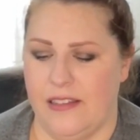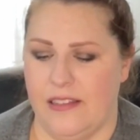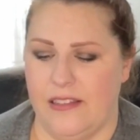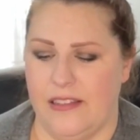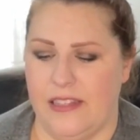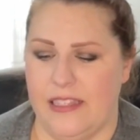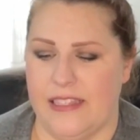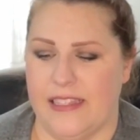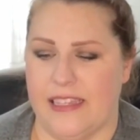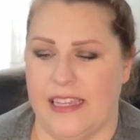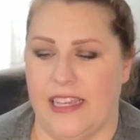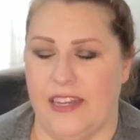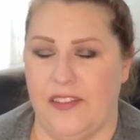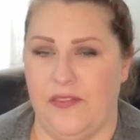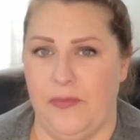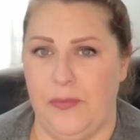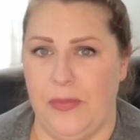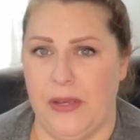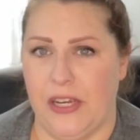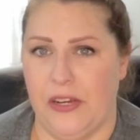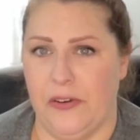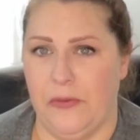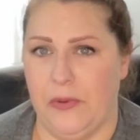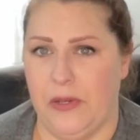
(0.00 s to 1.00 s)
these kind of
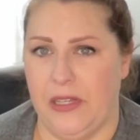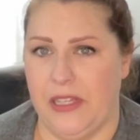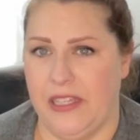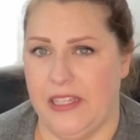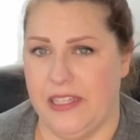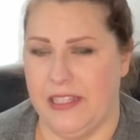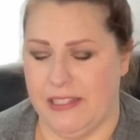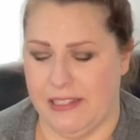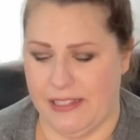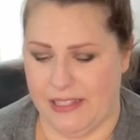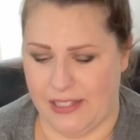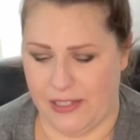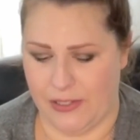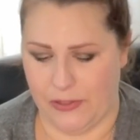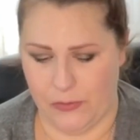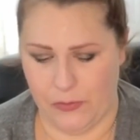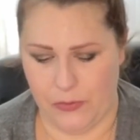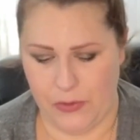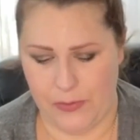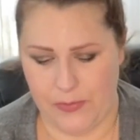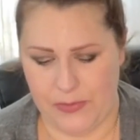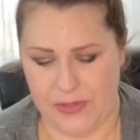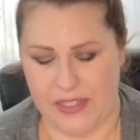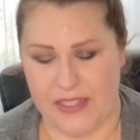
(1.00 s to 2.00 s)
bigger ones.
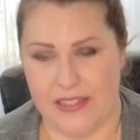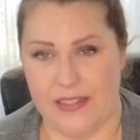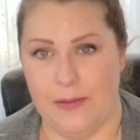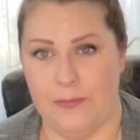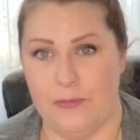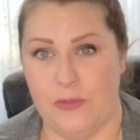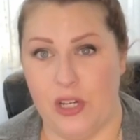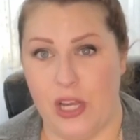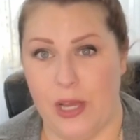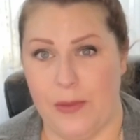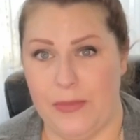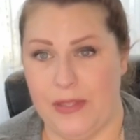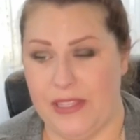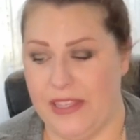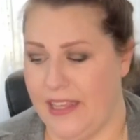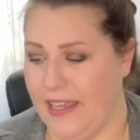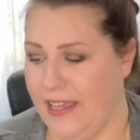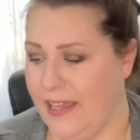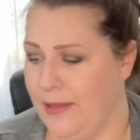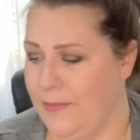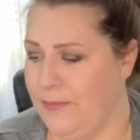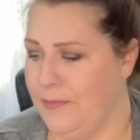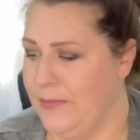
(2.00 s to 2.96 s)
Whoops, I'm dropping them.